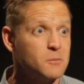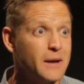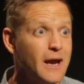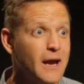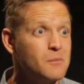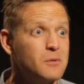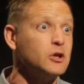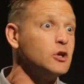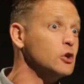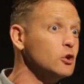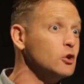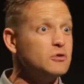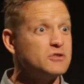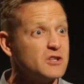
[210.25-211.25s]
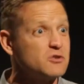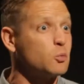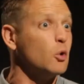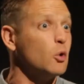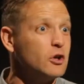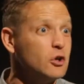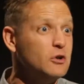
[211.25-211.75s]
to be able to use
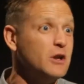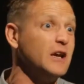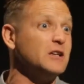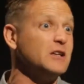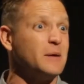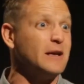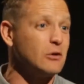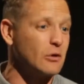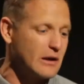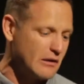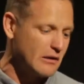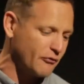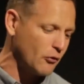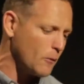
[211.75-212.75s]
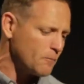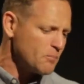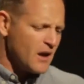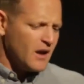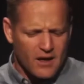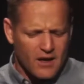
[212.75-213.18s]
is what you need to be looking for.